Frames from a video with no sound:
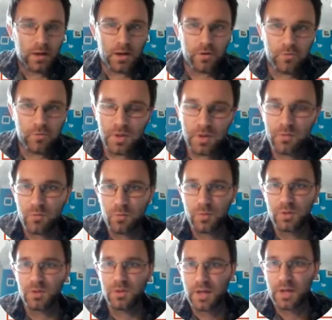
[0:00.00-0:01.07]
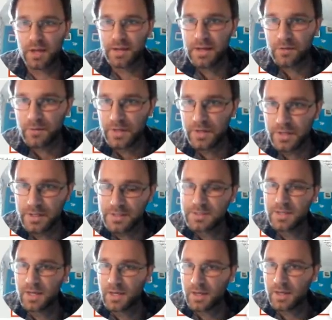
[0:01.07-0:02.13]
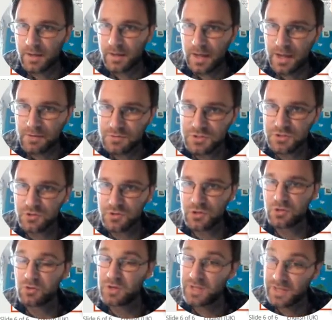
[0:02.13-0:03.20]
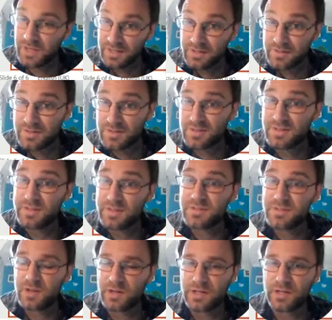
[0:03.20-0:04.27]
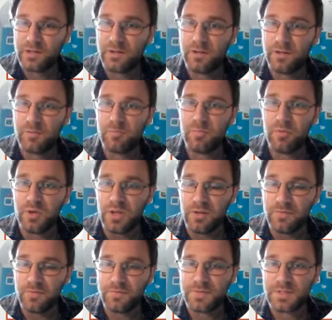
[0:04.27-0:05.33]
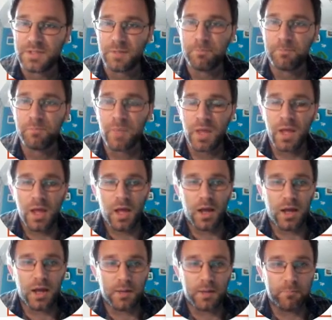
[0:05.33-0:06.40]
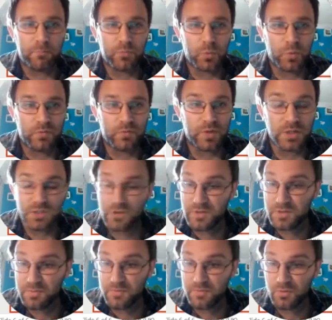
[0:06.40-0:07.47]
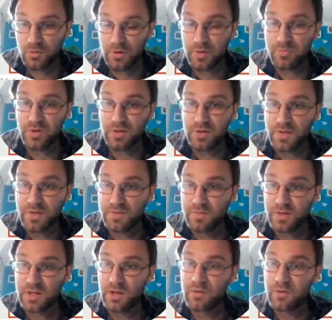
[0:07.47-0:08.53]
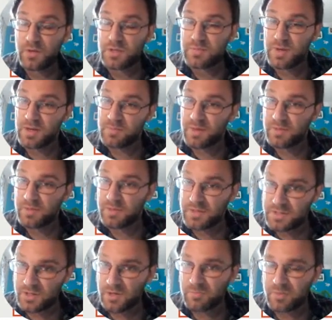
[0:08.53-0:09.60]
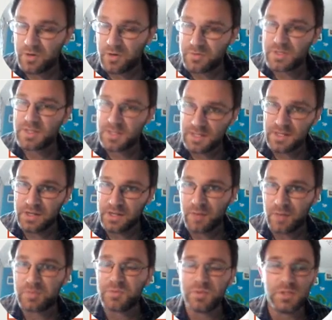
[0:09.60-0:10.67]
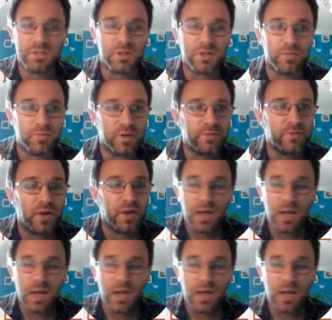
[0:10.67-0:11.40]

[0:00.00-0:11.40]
Hello everybody, what we'll look at now is how to create design briefs. We've touched on this before in a previous video explaining about the design process leading up to a design brief,